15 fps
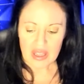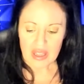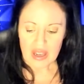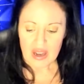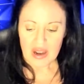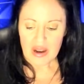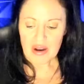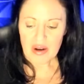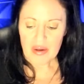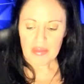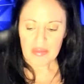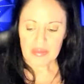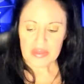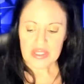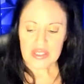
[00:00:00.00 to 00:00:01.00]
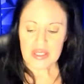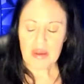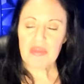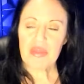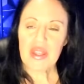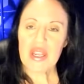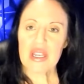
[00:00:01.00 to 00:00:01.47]
Um,
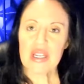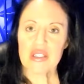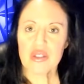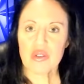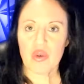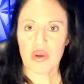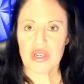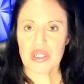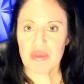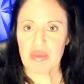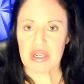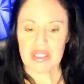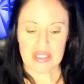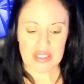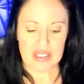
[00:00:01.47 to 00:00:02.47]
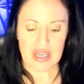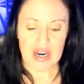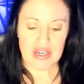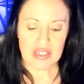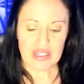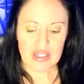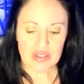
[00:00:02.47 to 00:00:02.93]
something is going to be
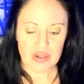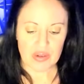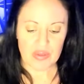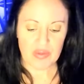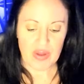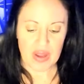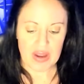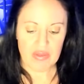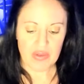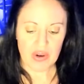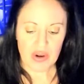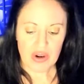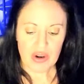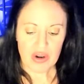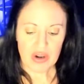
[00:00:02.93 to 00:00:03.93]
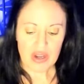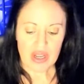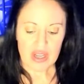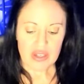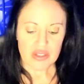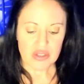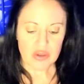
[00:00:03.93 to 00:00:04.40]
decided in your favor.
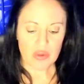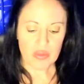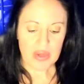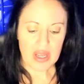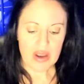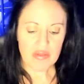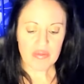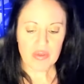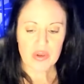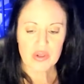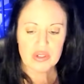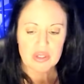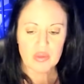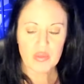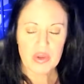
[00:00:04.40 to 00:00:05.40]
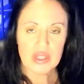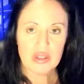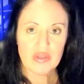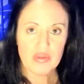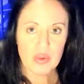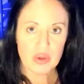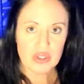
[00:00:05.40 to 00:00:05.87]
So we have first the Wheel
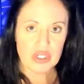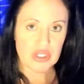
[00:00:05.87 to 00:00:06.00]
of Fortune,